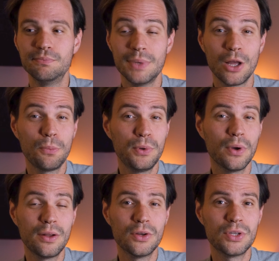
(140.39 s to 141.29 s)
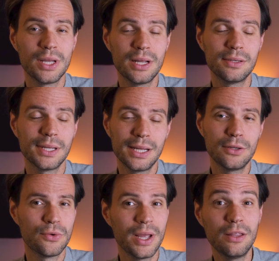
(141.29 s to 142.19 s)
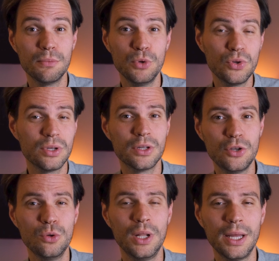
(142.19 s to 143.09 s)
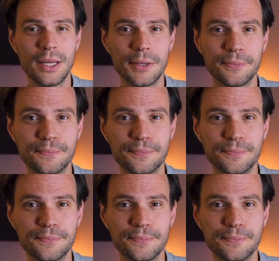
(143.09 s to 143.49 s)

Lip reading: help you understand and create the music that you like.